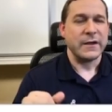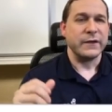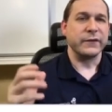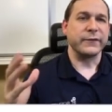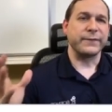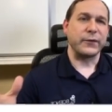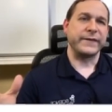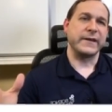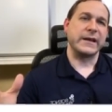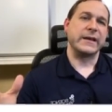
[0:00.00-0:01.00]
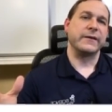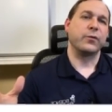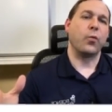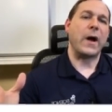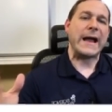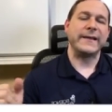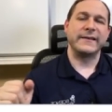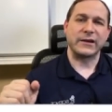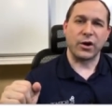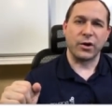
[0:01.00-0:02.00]
So the first thing is, why is
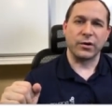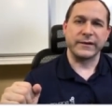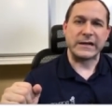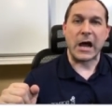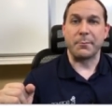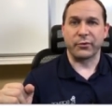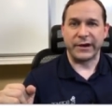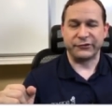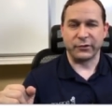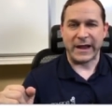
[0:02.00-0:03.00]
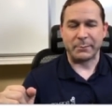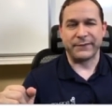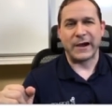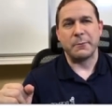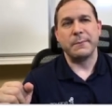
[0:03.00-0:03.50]
it called an operational amplifier?